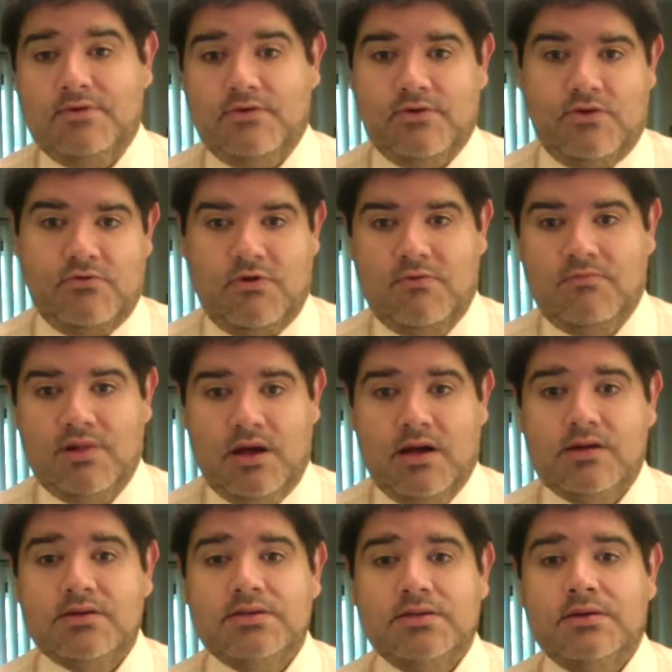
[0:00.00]
or your 12
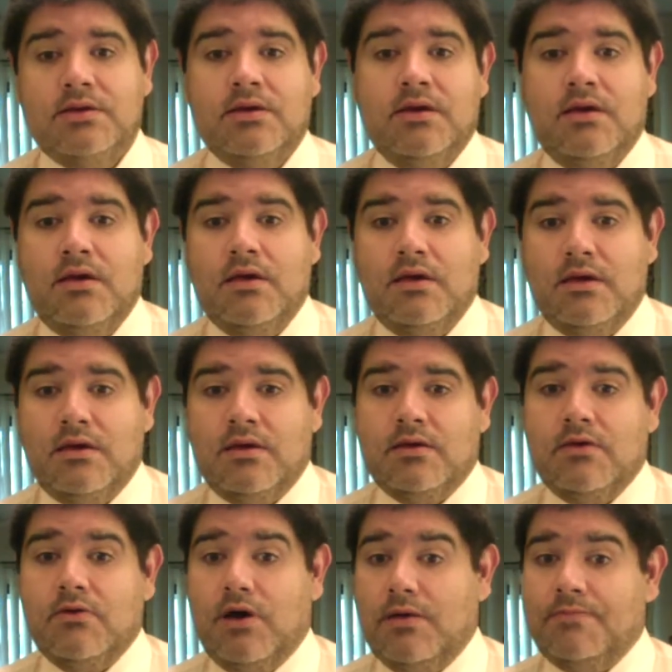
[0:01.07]
blogs,
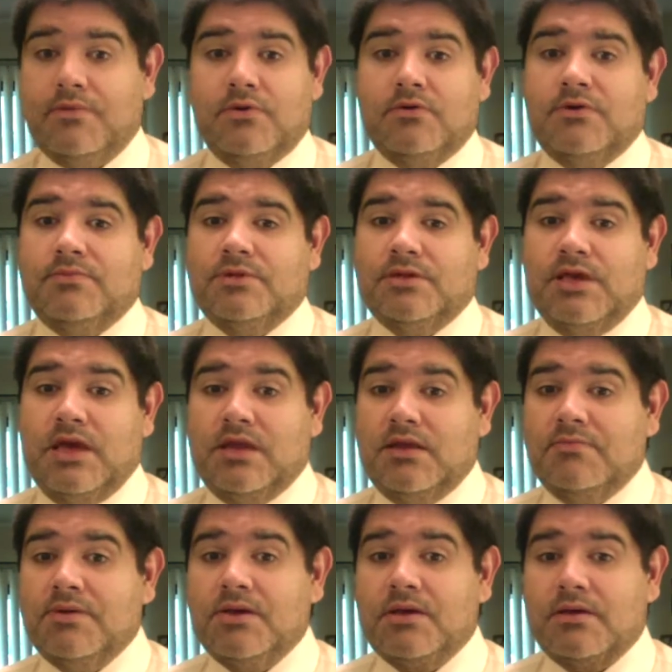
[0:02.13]
you upload them to
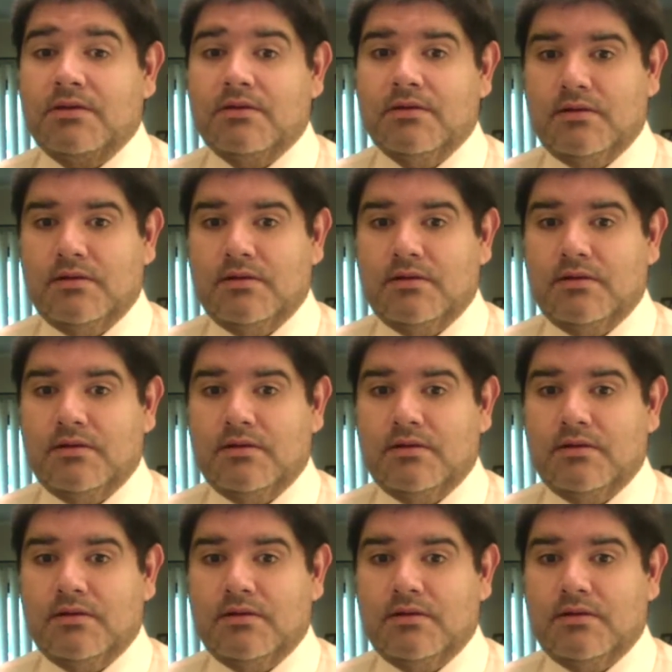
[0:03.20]
KDP.